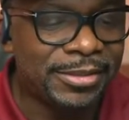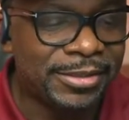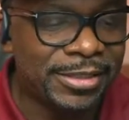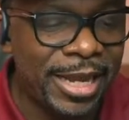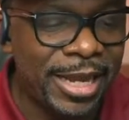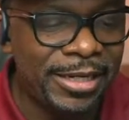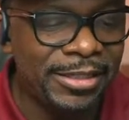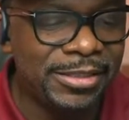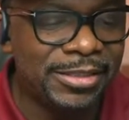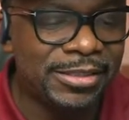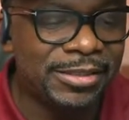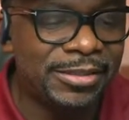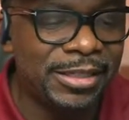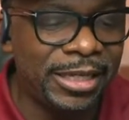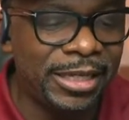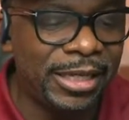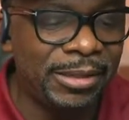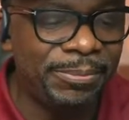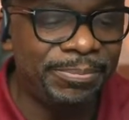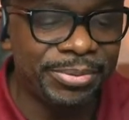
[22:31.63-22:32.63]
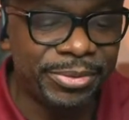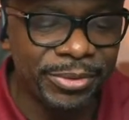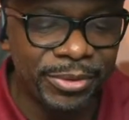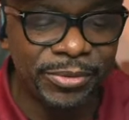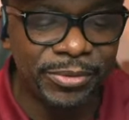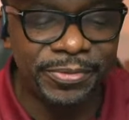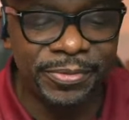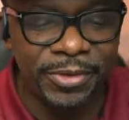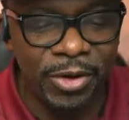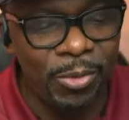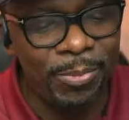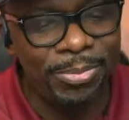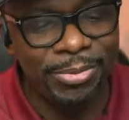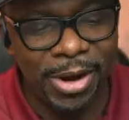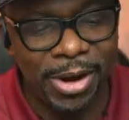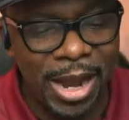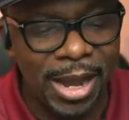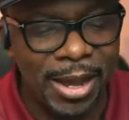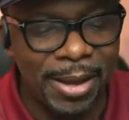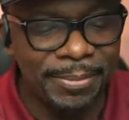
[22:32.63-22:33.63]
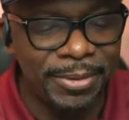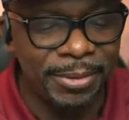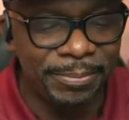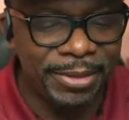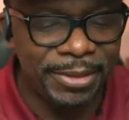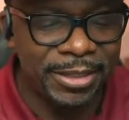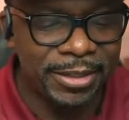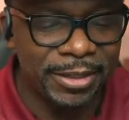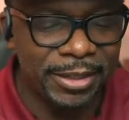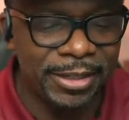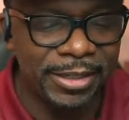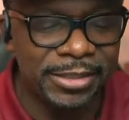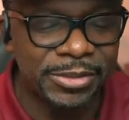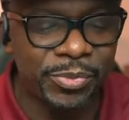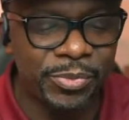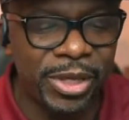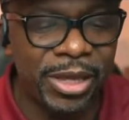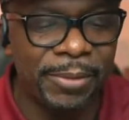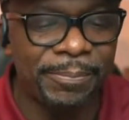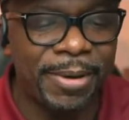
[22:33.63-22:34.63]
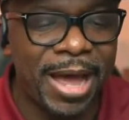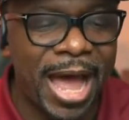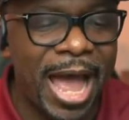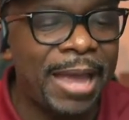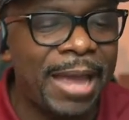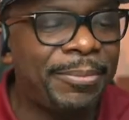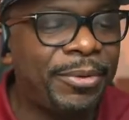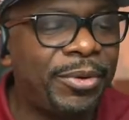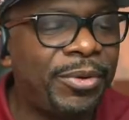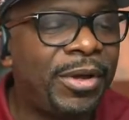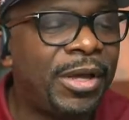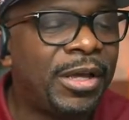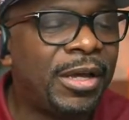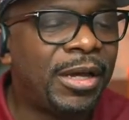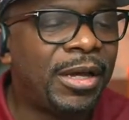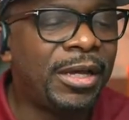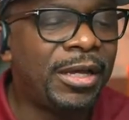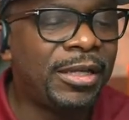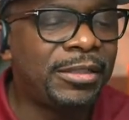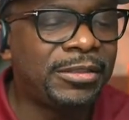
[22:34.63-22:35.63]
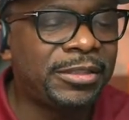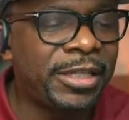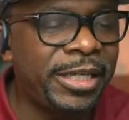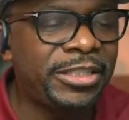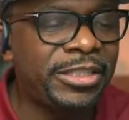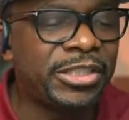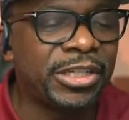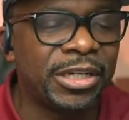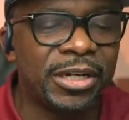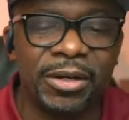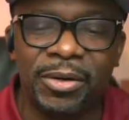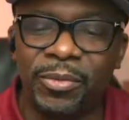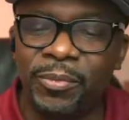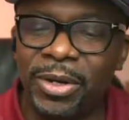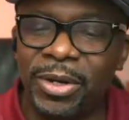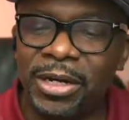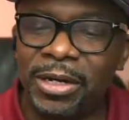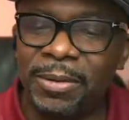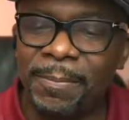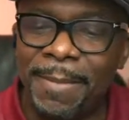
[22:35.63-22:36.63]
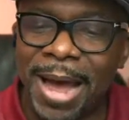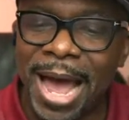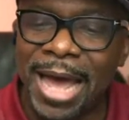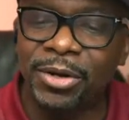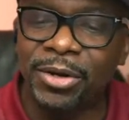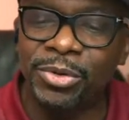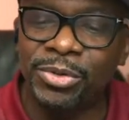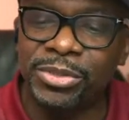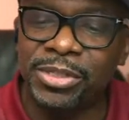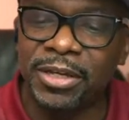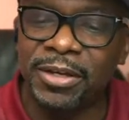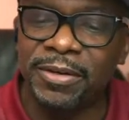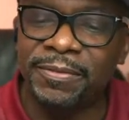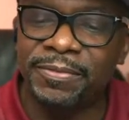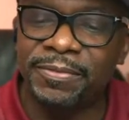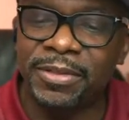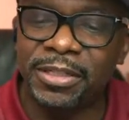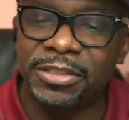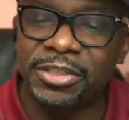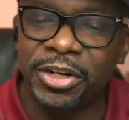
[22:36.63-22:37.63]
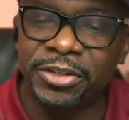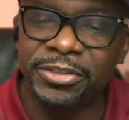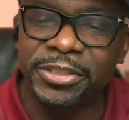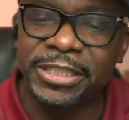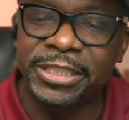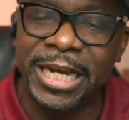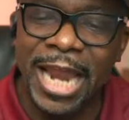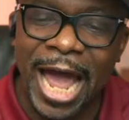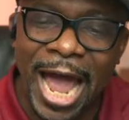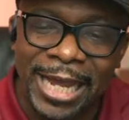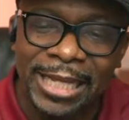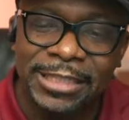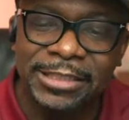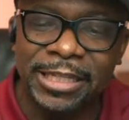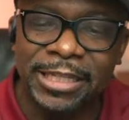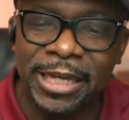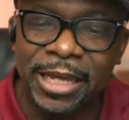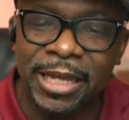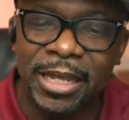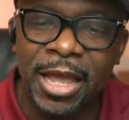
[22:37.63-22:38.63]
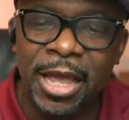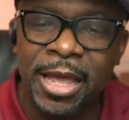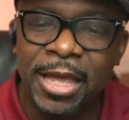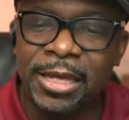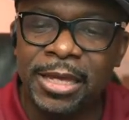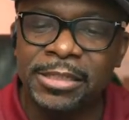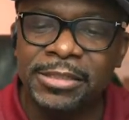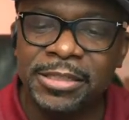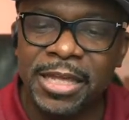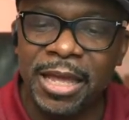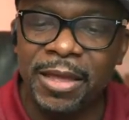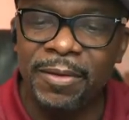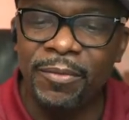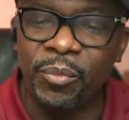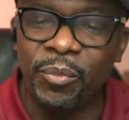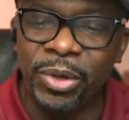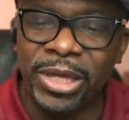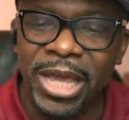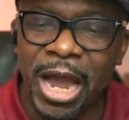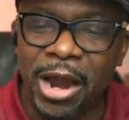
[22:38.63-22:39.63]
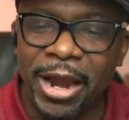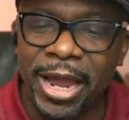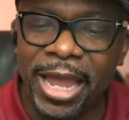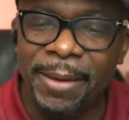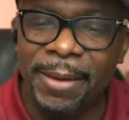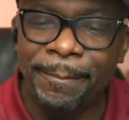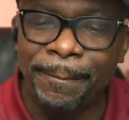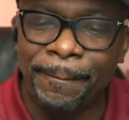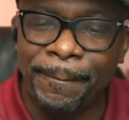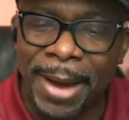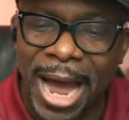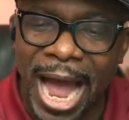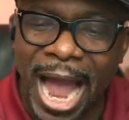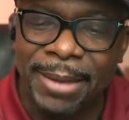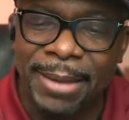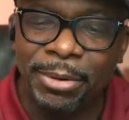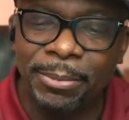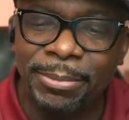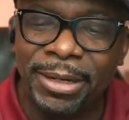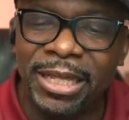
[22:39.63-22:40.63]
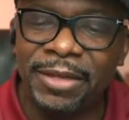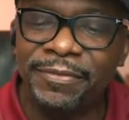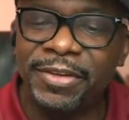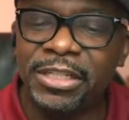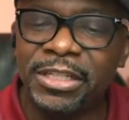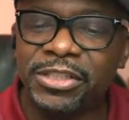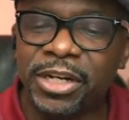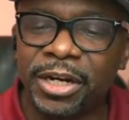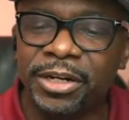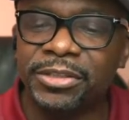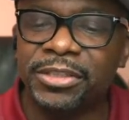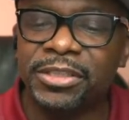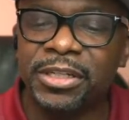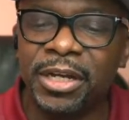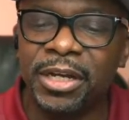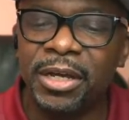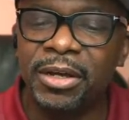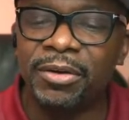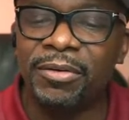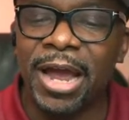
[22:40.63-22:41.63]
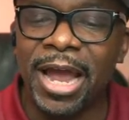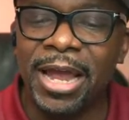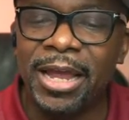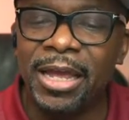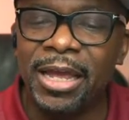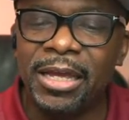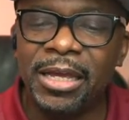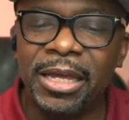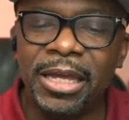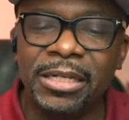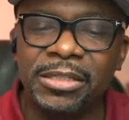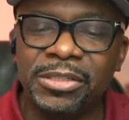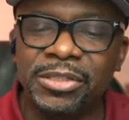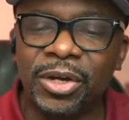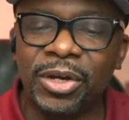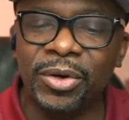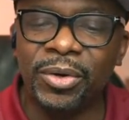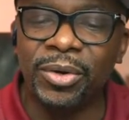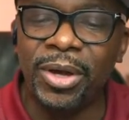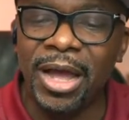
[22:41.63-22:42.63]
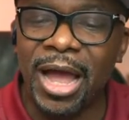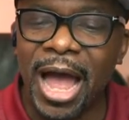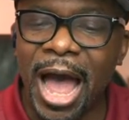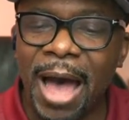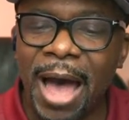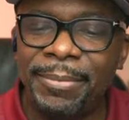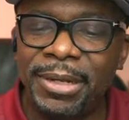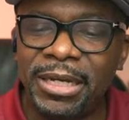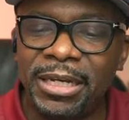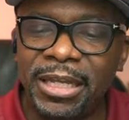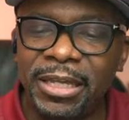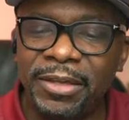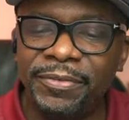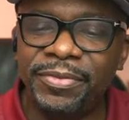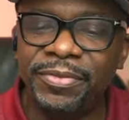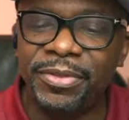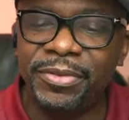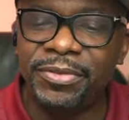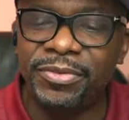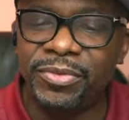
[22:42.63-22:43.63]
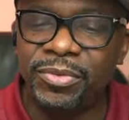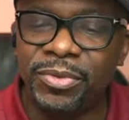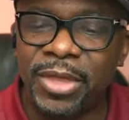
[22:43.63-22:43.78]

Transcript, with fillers: The saints need proof, no problem, because we a Bible uh, teacher. One of the models of the church that I attend is that we are a Bible believing church, right? And so I believe